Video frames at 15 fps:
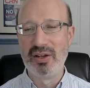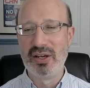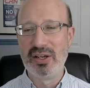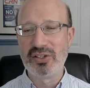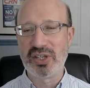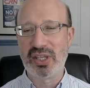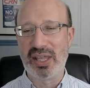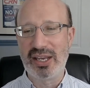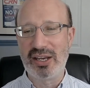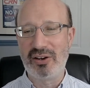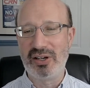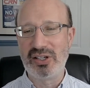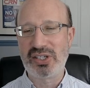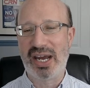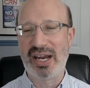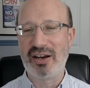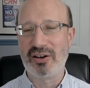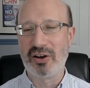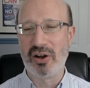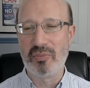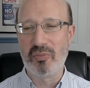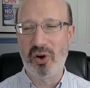so that your entire
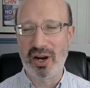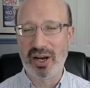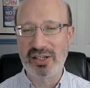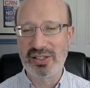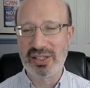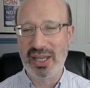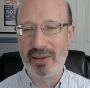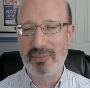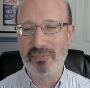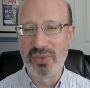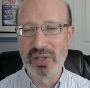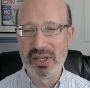go-to-market team